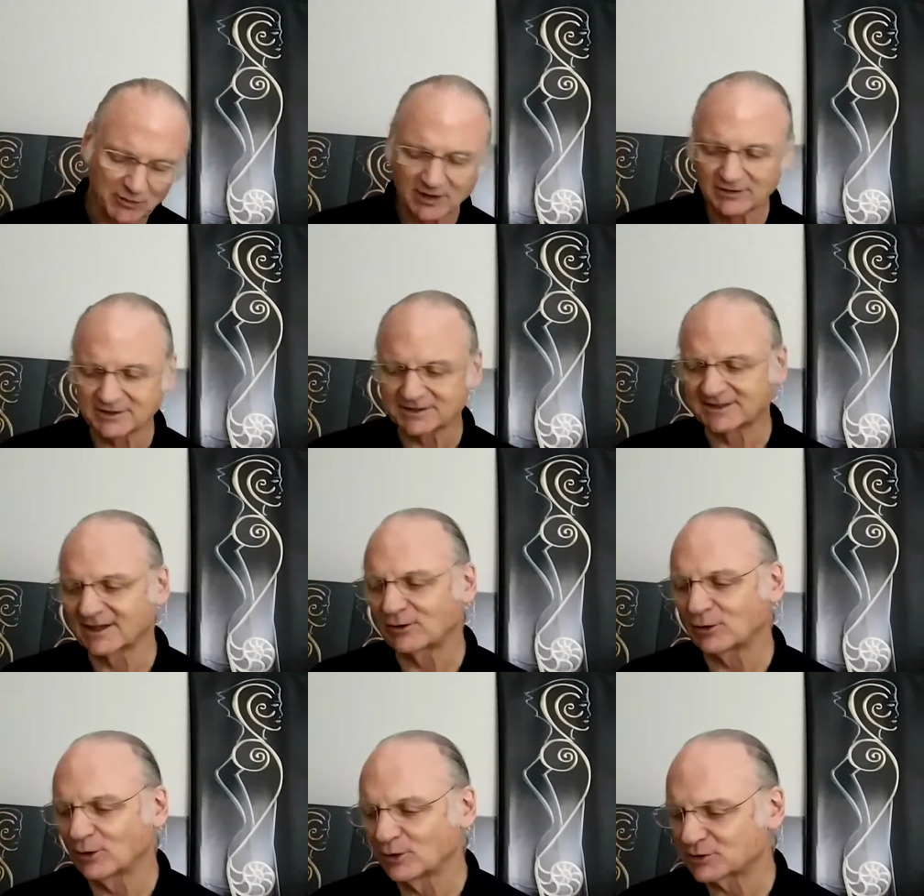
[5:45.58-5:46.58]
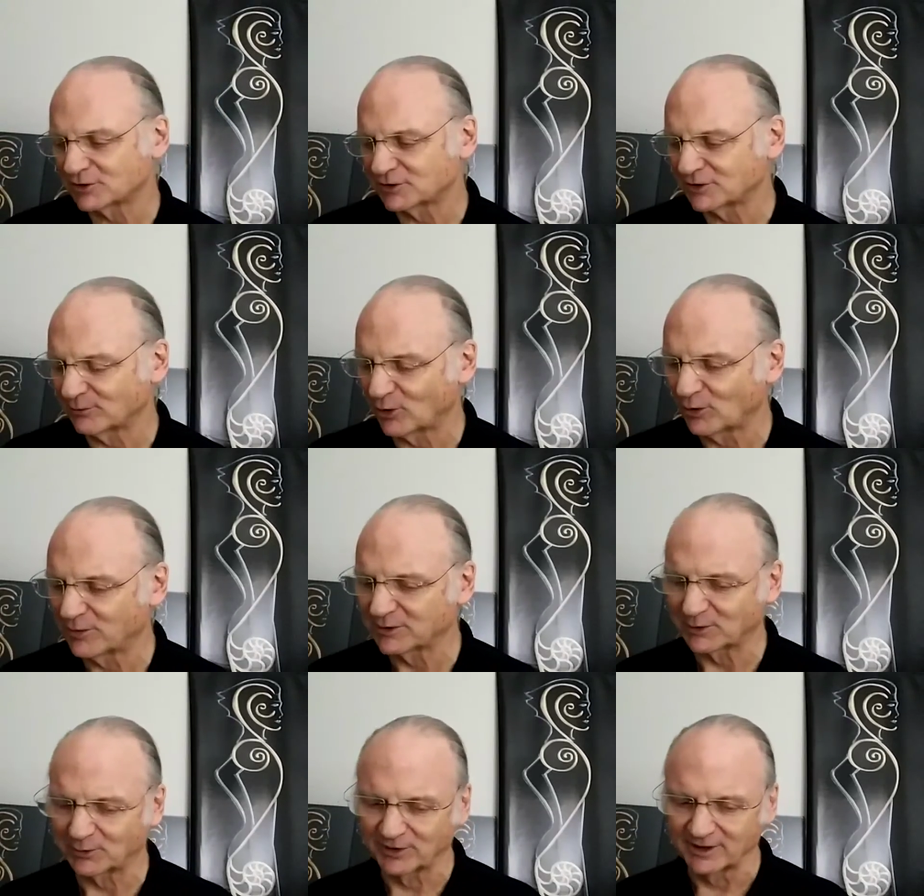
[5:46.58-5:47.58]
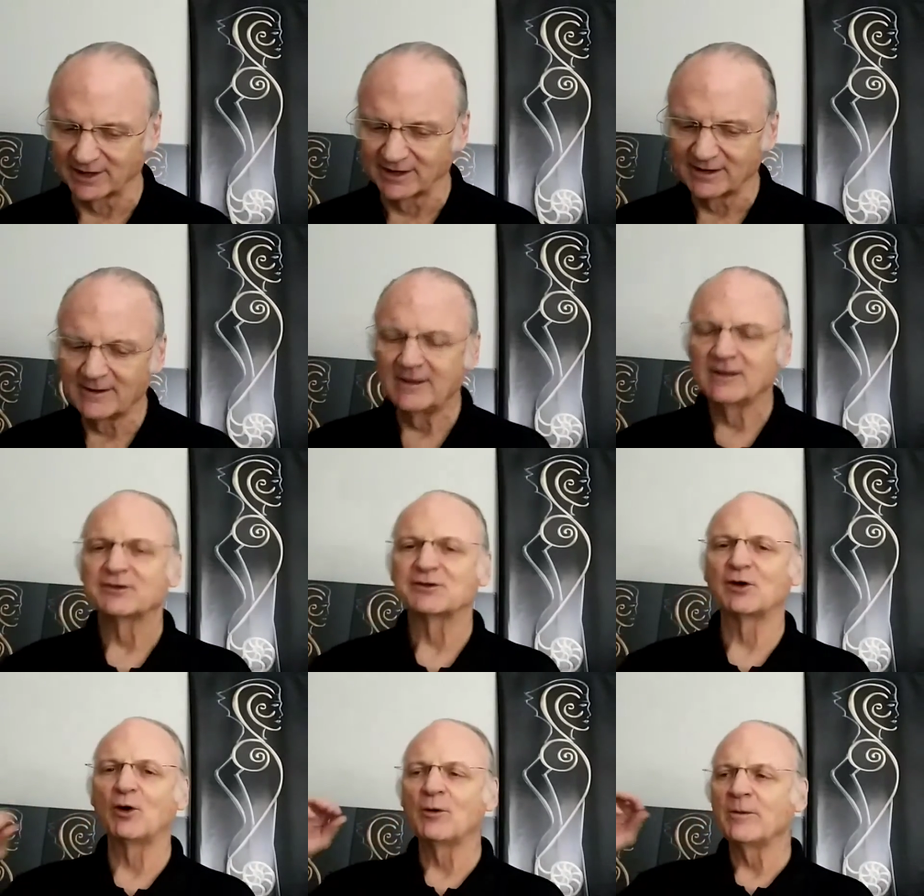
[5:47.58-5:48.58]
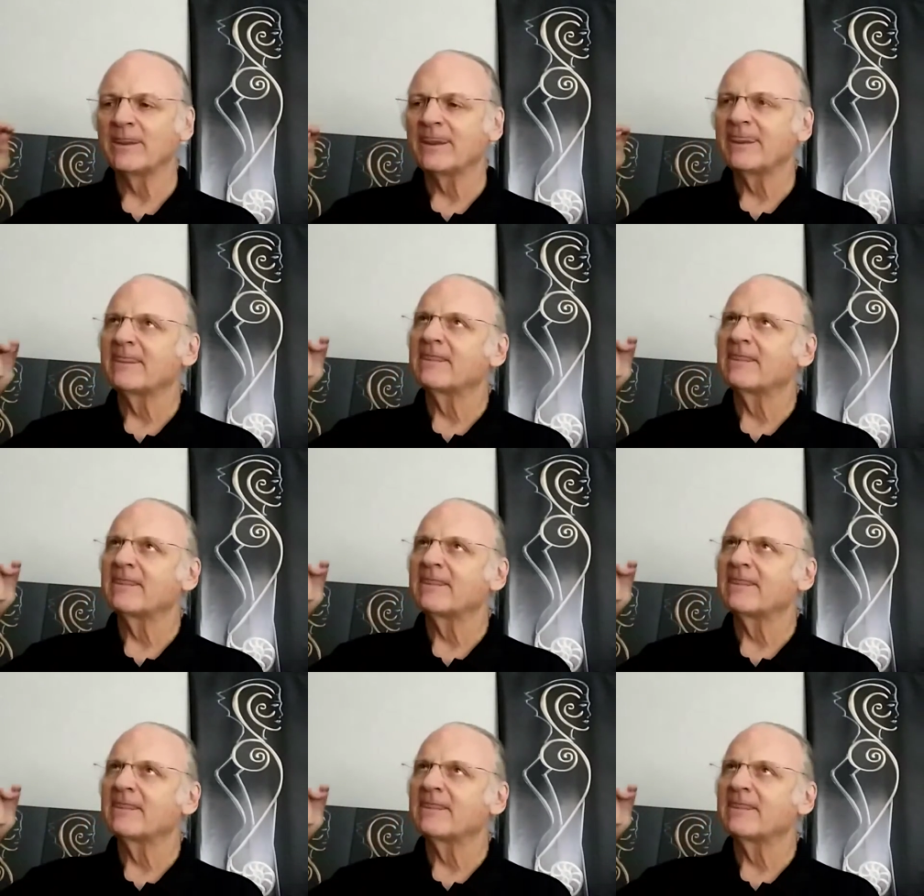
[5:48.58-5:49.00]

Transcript: struggle is to get closer to the moment that we're in. So,